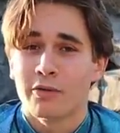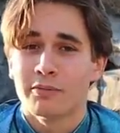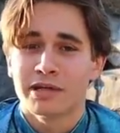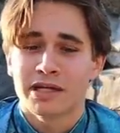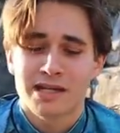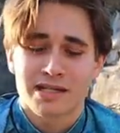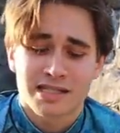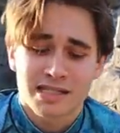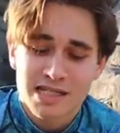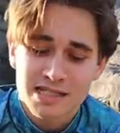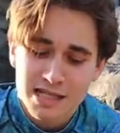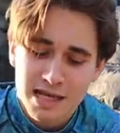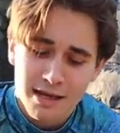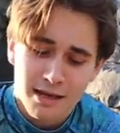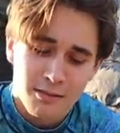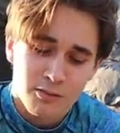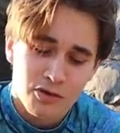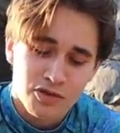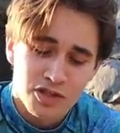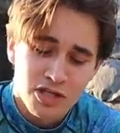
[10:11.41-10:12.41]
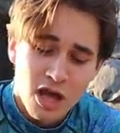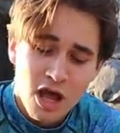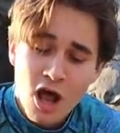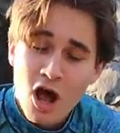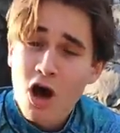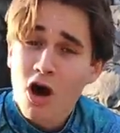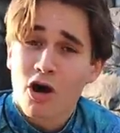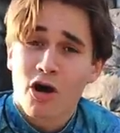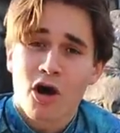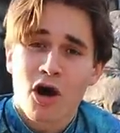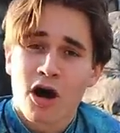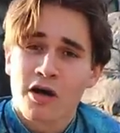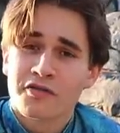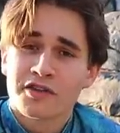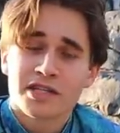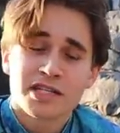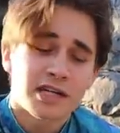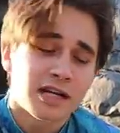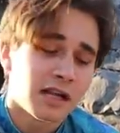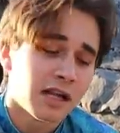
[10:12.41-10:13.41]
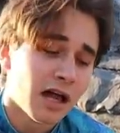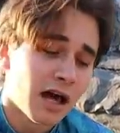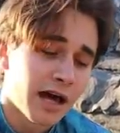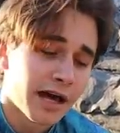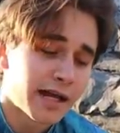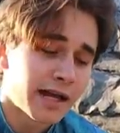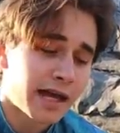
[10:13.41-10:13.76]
because these animals are on the decline,